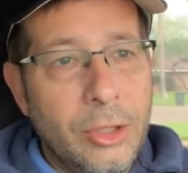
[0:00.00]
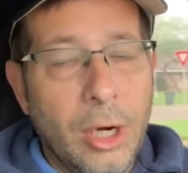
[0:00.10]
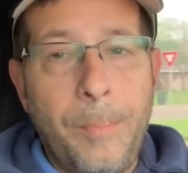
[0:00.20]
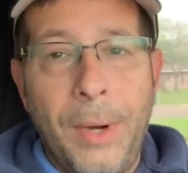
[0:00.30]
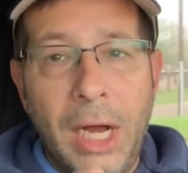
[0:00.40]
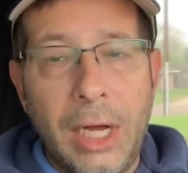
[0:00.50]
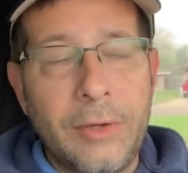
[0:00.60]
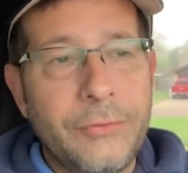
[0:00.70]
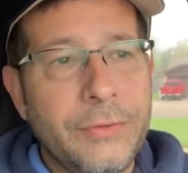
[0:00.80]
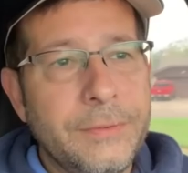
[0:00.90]

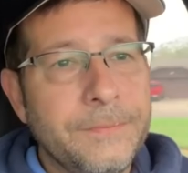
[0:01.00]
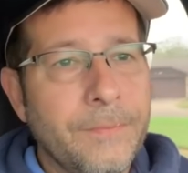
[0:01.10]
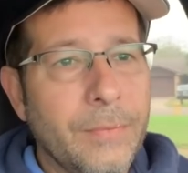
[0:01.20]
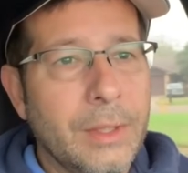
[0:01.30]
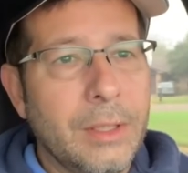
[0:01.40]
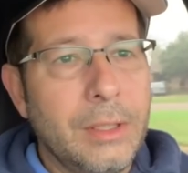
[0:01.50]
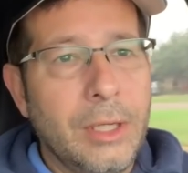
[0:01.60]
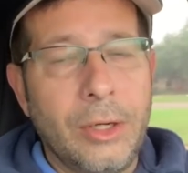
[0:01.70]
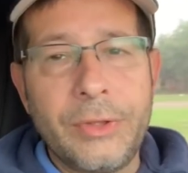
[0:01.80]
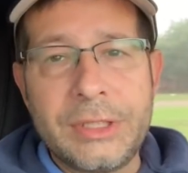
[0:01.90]
above,
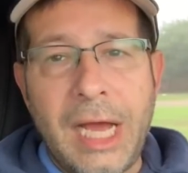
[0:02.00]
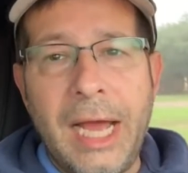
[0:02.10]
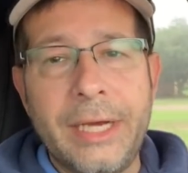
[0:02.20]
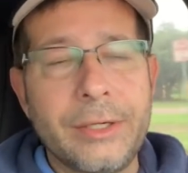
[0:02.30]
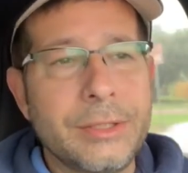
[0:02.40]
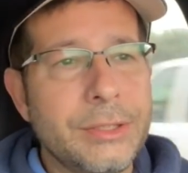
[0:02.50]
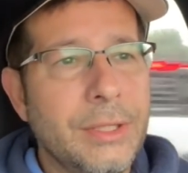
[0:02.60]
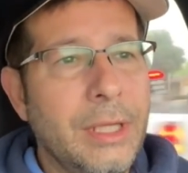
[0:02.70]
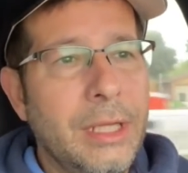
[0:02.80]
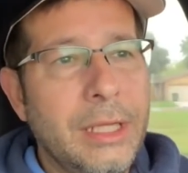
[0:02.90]
you know, the tires.
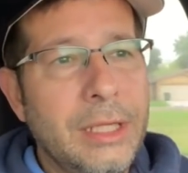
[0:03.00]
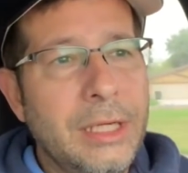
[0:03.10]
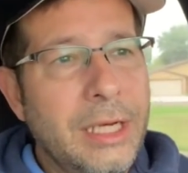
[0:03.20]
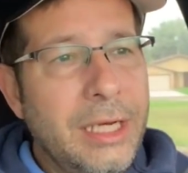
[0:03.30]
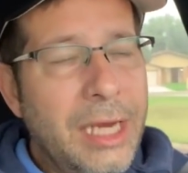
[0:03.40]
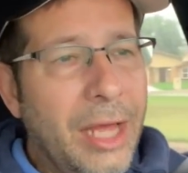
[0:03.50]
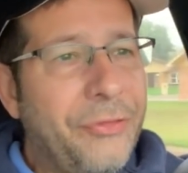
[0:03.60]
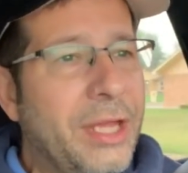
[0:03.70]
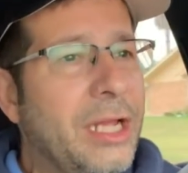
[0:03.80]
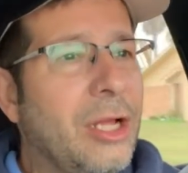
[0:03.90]

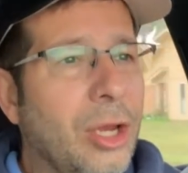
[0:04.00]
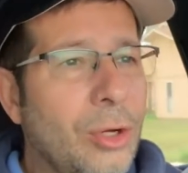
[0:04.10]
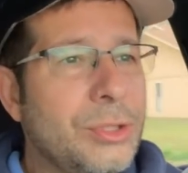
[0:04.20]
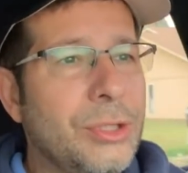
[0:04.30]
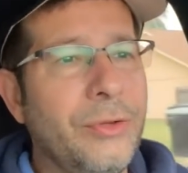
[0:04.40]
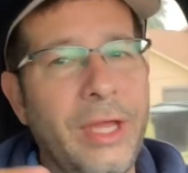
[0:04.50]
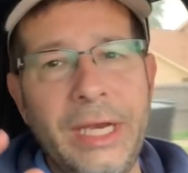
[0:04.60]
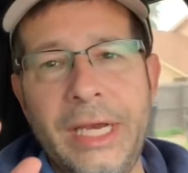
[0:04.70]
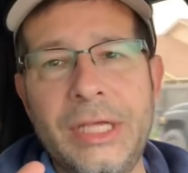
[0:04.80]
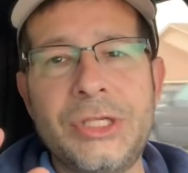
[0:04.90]
Nothing closer than
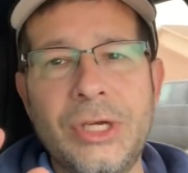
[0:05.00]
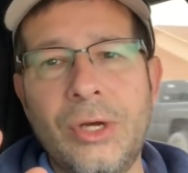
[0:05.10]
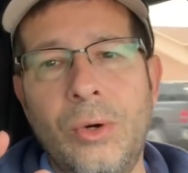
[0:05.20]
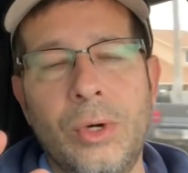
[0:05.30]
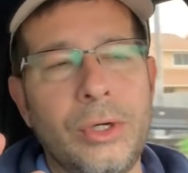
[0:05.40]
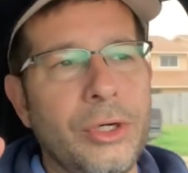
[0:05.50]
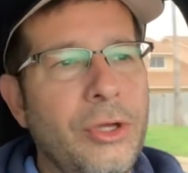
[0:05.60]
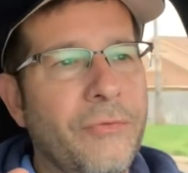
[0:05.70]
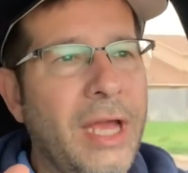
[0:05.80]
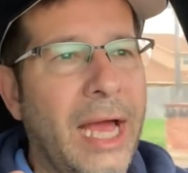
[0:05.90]
an inch and a quarter.
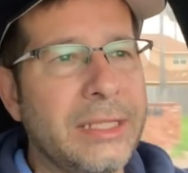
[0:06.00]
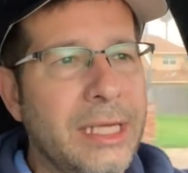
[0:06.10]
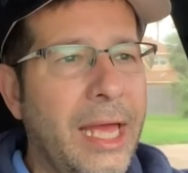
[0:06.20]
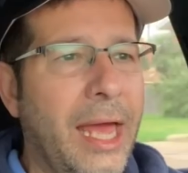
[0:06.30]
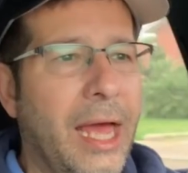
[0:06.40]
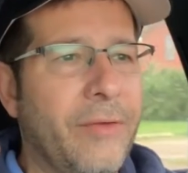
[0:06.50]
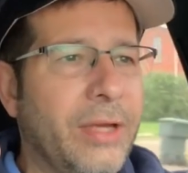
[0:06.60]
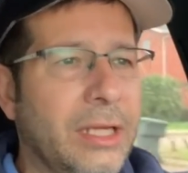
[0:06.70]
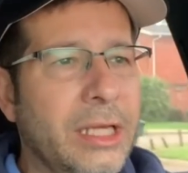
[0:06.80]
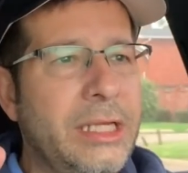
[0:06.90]
You've got to have
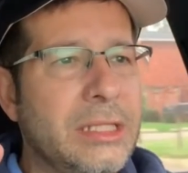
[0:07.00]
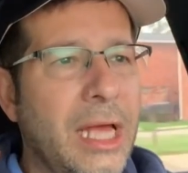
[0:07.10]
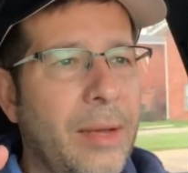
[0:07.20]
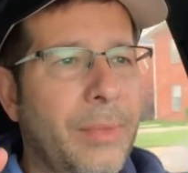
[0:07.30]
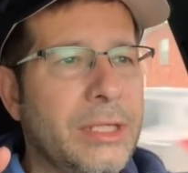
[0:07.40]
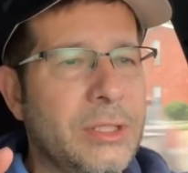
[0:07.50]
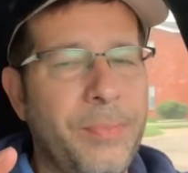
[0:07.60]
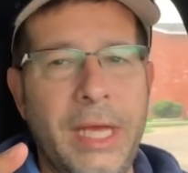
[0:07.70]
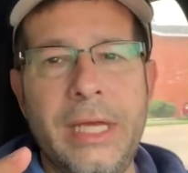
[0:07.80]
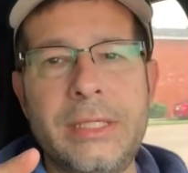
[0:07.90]
at least that much
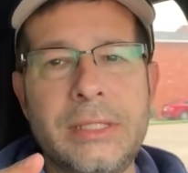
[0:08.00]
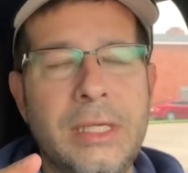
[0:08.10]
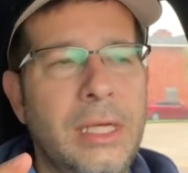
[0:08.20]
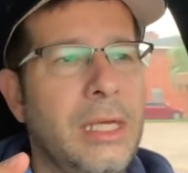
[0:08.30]
space